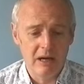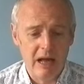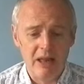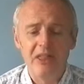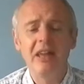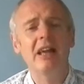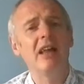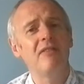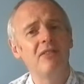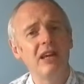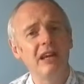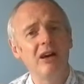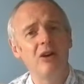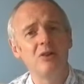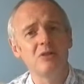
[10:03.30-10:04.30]
uh, I think I'll have
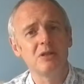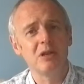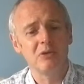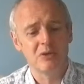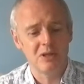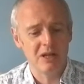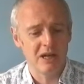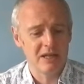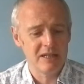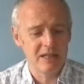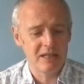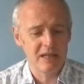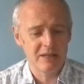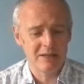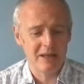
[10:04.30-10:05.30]
the Ocio tonight
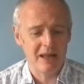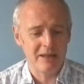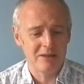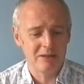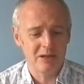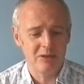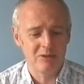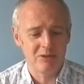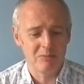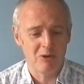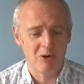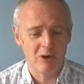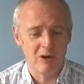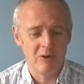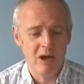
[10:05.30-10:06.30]
and the Silencio
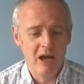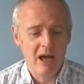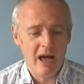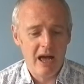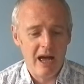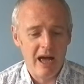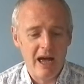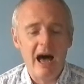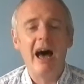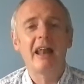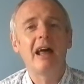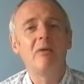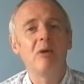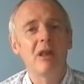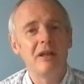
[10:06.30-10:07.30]
tomorrow, uh,
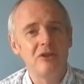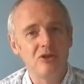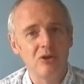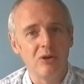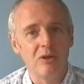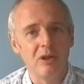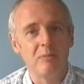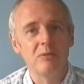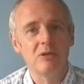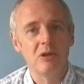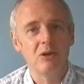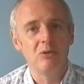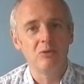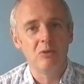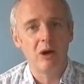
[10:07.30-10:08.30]
and I will enjoy them.
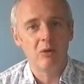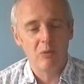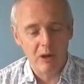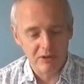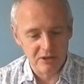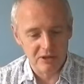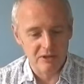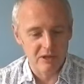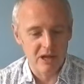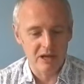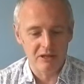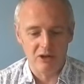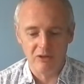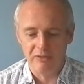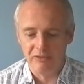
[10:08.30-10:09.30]
So uh, well done,
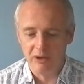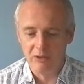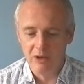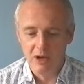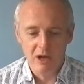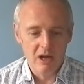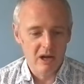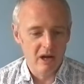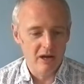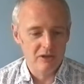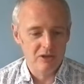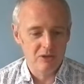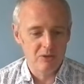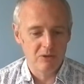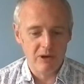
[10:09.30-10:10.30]
Adolfo.
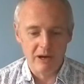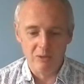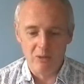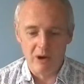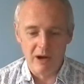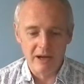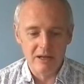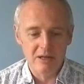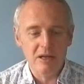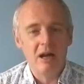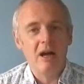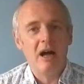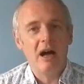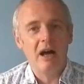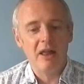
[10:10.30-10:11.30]
Uh, two great wines.
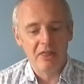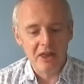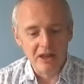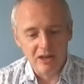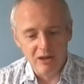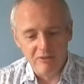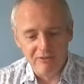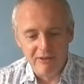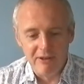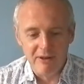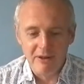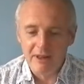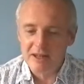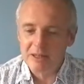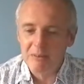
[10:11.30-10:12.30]
Uh, thank you
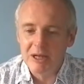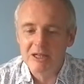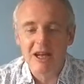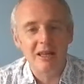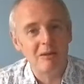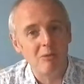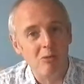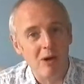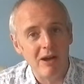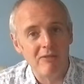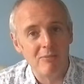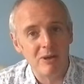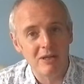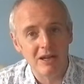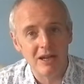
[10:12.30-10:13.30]
for letting me take them away
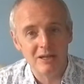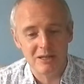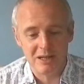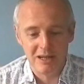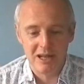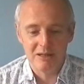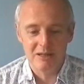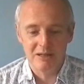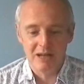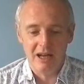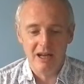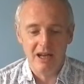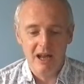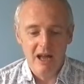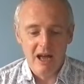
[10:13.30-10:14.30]
from the tasting
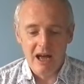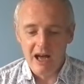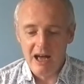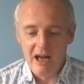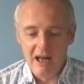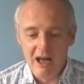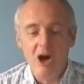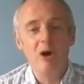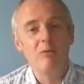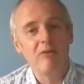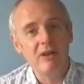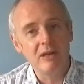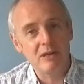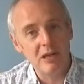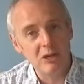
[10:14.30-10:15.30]
yesterday. Uh,
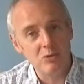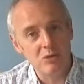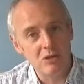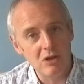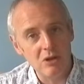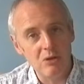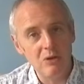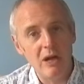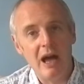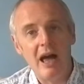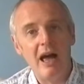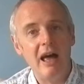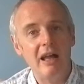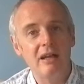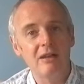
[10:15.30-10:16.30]
hopefully see you soon,
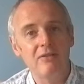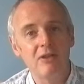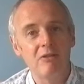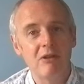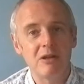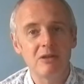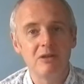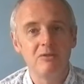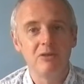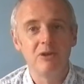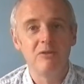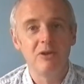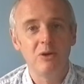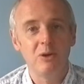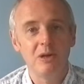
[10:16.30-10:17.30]
and for the rest of
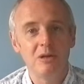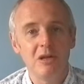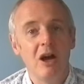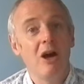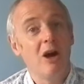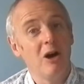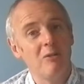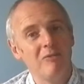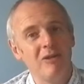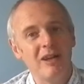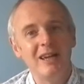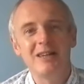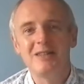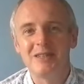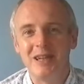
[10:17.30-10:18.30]
you viewers,
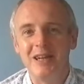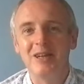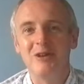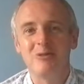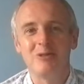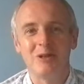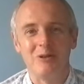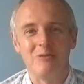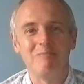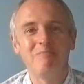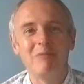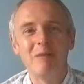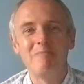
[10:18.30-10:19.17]
hopefully see you soon.